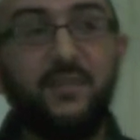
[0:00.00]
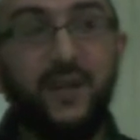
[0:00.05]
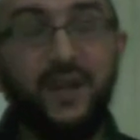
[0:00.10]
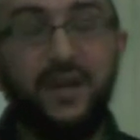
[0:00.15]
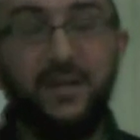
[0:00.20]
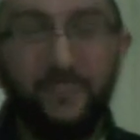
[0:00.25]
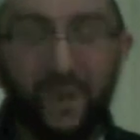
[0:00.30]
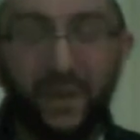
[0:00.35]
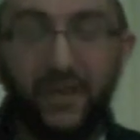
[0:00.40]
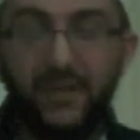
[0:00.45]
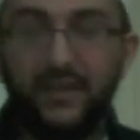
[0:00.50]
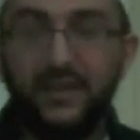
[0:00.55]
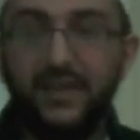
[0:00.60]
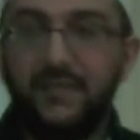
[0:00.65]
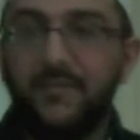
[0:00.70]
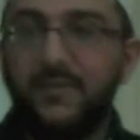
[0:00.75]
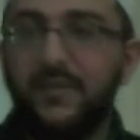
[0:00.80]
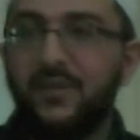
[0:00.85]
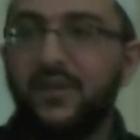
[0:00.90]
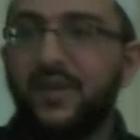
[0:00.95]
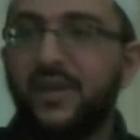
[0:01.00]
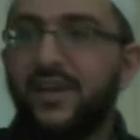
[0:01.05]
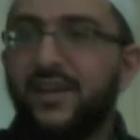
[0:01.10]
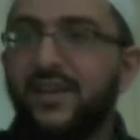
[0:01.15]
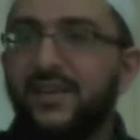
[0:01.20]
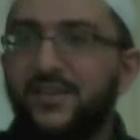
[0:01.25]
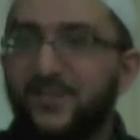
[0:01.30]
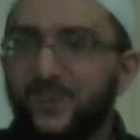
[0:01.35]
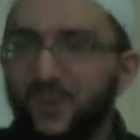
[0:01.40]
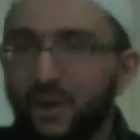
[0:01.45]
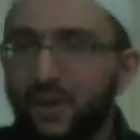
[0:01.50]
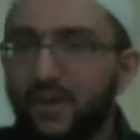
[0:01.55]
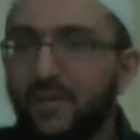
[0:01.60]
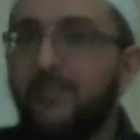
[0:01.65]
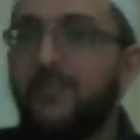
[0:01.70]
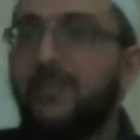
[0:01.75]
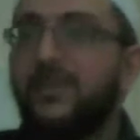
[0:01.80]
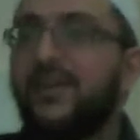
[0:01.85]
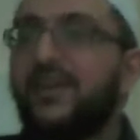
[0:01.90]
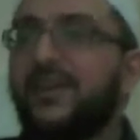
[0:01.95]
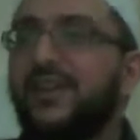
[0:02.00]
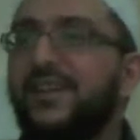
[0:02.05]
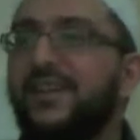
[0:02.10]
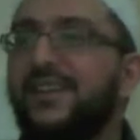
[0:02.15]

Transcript: bah, come on, stop.